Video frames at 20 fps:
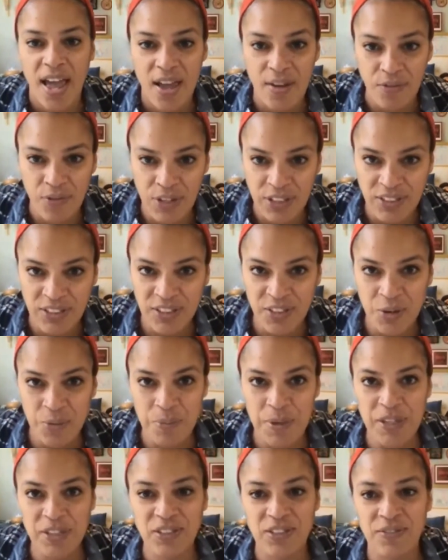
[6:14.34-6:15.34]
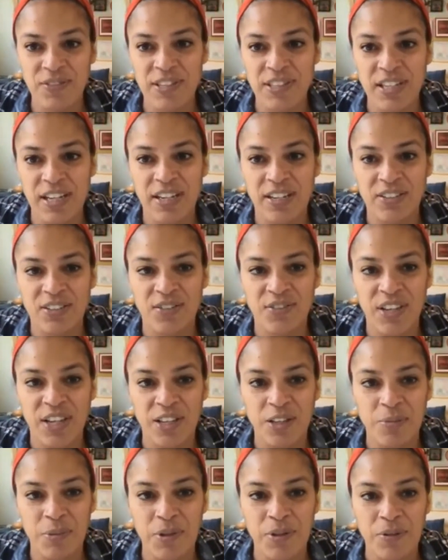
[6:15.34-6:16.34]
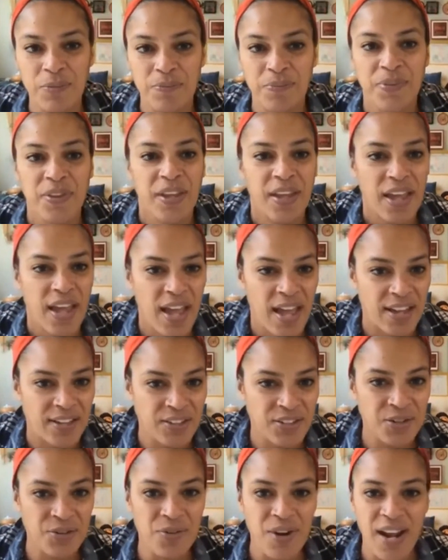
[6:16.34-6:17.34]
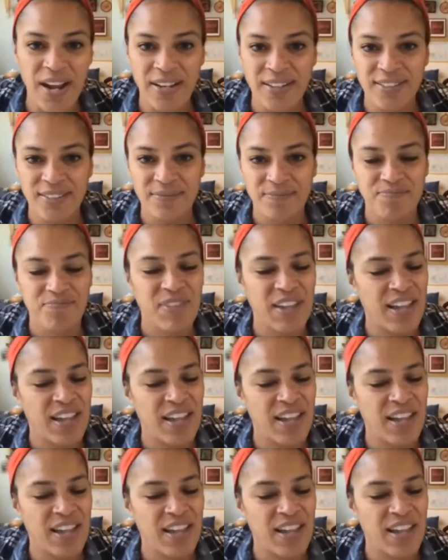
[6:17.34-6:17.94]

Every single piece of the data is available and correct,